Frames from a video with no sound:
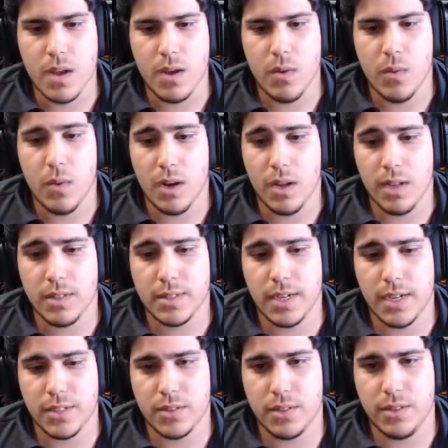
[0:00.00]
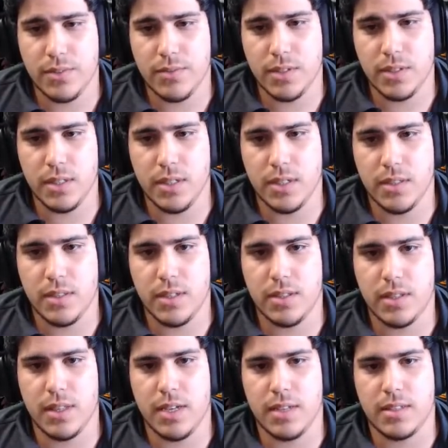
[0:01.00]
Oh, that's actually funny.
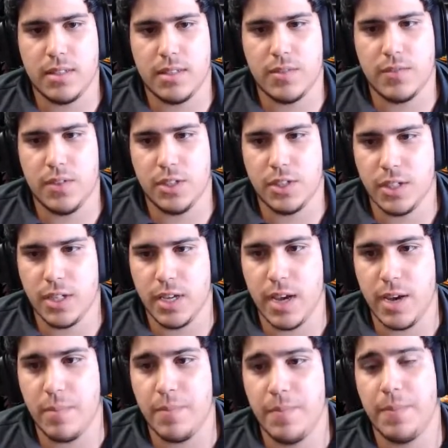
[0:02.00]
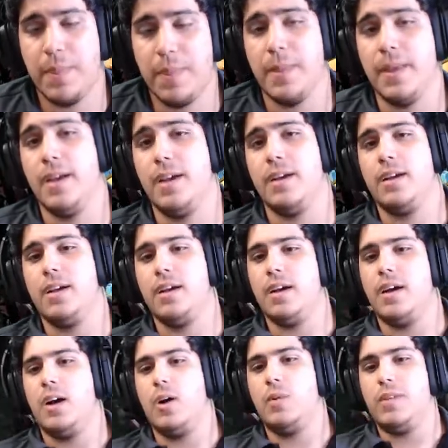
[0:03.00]
Nonetheless, let's finish the game.
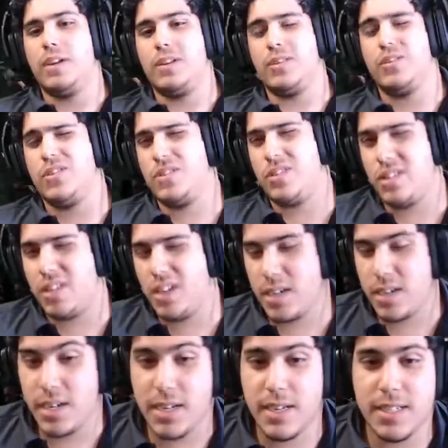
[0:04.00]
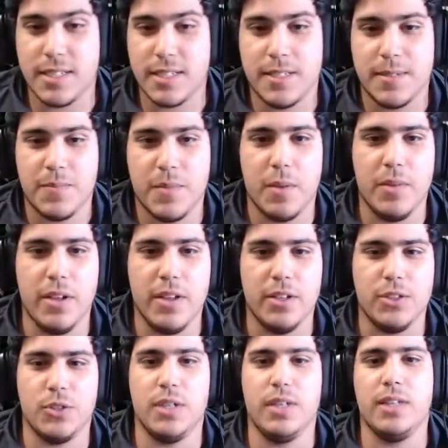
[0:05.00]
Hope that you learn a lot, guys. Hope that you
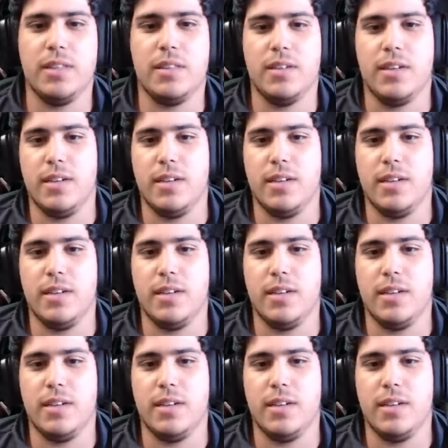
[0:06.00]
enjoy it.